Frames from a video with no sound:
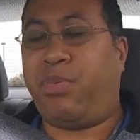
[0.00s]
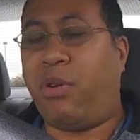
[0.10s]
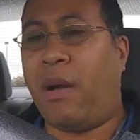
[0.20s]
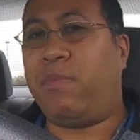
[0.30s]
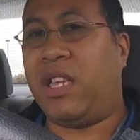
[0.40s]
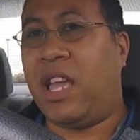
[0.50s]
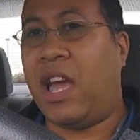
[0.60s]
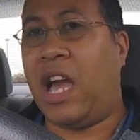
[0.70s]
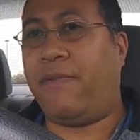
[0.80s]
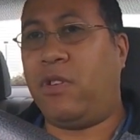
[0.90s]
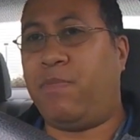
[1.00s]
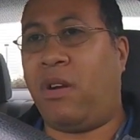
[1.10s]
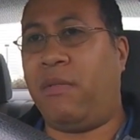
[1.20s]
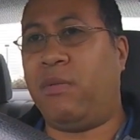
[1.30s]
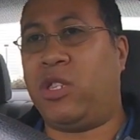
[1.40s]
probably half would
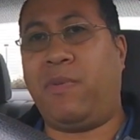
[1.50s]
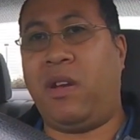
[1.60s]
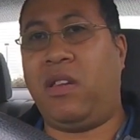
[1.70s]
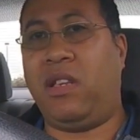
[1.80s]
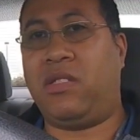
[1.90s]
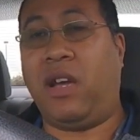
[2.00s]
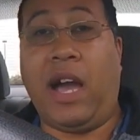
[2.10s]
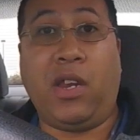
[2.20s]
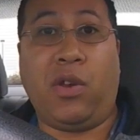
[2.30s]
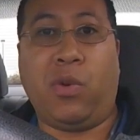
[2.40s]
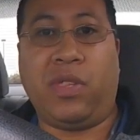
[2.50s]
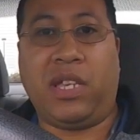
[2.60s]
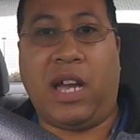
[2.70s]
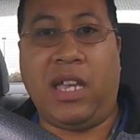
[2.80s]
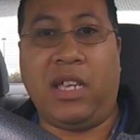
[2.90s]
probably respond as I don't know who the
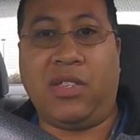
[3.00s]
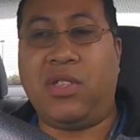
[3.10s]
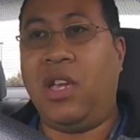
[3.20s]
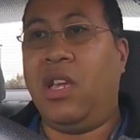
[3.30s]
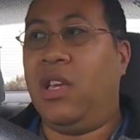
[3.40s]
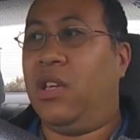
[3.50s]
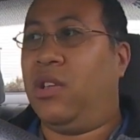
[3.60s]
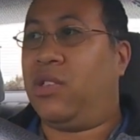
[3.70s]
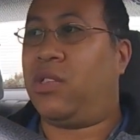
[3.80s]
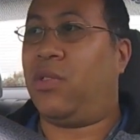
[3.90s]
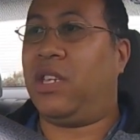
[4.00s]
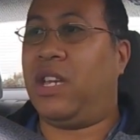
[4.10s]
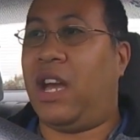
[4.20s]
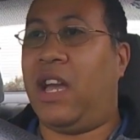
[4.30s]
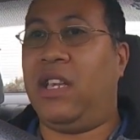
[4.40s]
guy is. So the
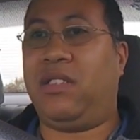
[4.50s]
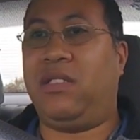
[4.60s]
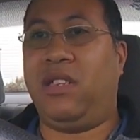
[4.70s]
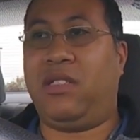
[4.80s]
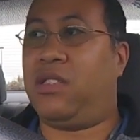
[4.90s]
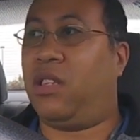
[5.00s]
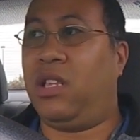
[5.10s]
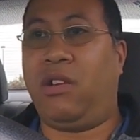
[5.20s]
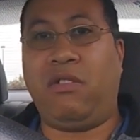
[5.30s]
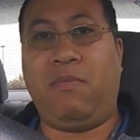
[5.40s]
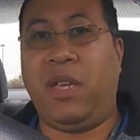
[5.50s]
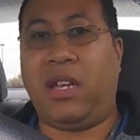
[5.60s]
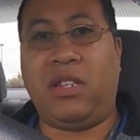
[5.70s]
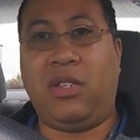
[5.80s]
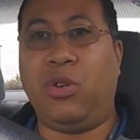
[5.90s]
guy this is literally
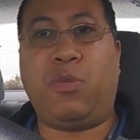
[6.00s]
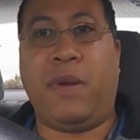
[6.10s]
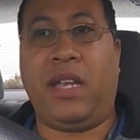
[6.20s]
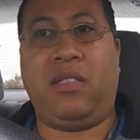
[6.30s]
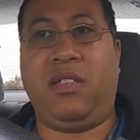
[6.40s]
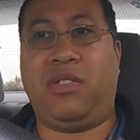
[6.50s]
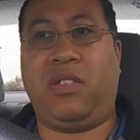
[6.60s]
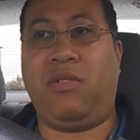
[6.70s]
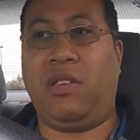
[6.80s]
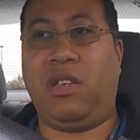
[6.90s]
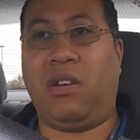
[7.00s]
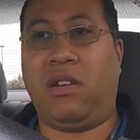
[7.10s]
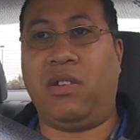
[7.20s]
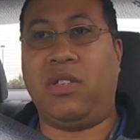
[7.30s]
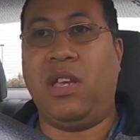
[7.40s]
being a douchebag to these security
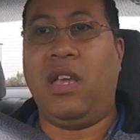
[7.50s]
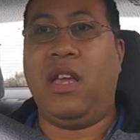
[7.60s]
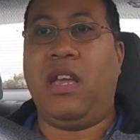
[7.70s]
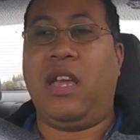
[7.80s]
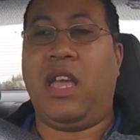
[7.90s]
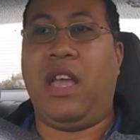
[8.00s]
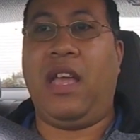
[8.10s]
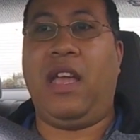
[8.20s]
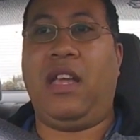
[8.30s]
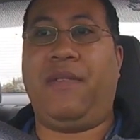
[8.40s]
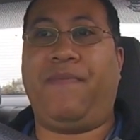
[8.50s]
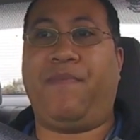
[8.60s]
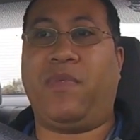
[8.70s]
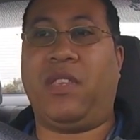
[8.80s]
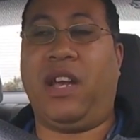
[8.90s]
guards. And
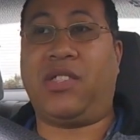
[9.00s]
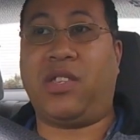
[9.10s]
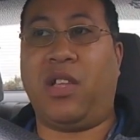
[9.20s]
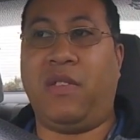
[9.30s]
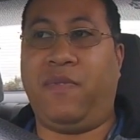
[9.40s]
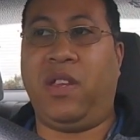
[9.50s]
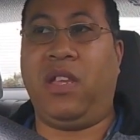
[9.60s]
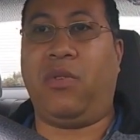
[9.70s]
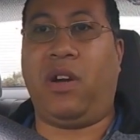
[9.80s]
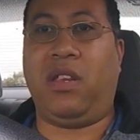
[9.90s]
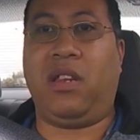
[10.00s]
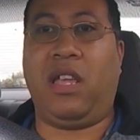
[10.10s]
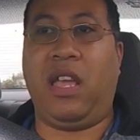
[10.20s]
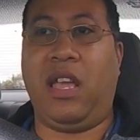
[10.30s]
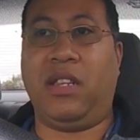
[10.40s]
I saw the video on it
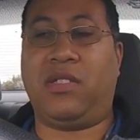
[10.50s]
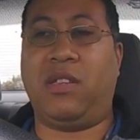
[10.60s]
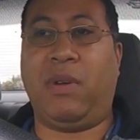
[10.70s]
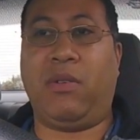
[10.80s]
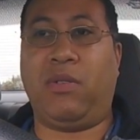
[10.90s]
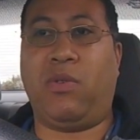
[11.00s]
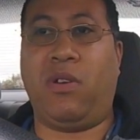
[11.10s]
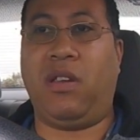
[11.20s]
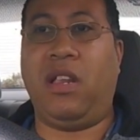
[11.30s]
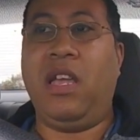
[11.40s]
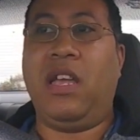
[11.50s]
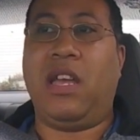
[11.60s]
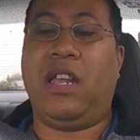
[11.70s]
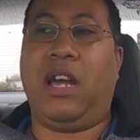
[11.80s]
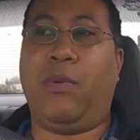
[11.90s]
and somebody recorded it.
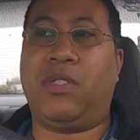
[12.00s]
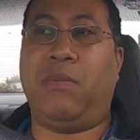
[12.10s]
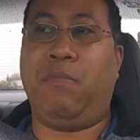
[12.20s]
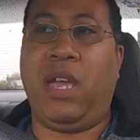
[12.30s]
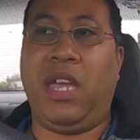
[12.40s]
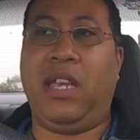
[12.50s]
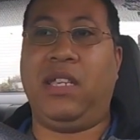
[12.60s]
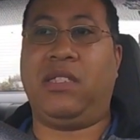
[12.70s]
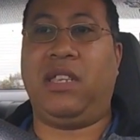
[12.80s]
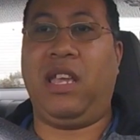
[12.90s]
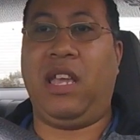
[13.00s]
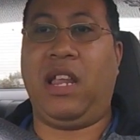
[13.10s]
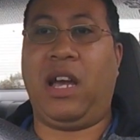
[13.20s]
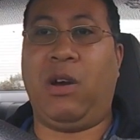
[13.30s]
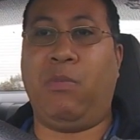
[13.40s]
And I was amazed
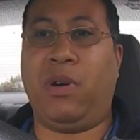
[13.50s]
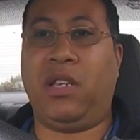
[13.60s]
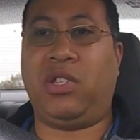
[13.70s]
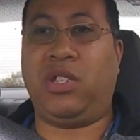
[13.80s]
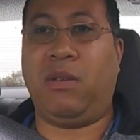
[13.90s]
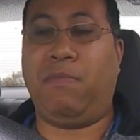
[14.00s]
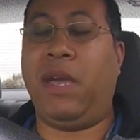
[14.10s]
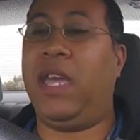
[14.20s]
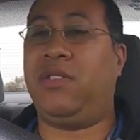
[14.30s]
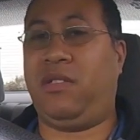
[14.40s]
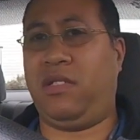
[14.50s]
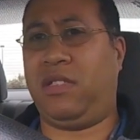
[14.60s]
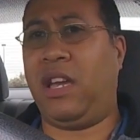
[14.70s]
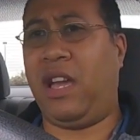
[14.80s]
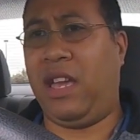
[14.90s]
at how much patience
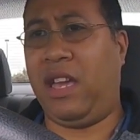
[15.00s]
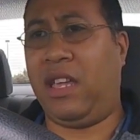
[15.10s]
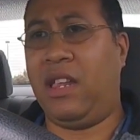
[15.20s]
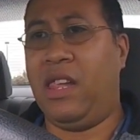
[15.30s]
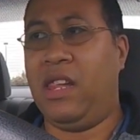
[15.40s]
this guy had